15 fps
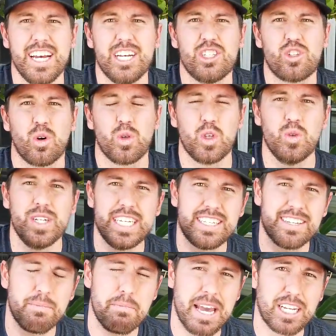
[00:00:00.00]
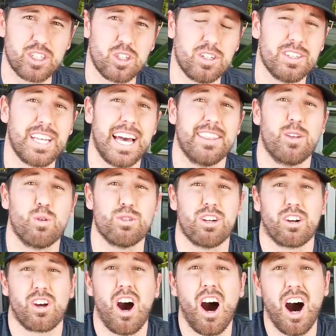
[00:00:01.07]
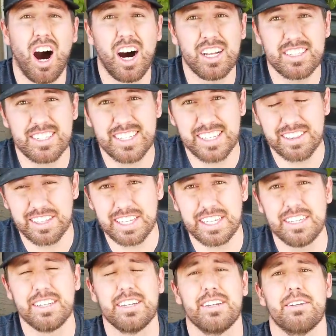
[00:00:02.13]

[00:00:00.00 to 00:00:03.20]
So you need to make sure that those are constantly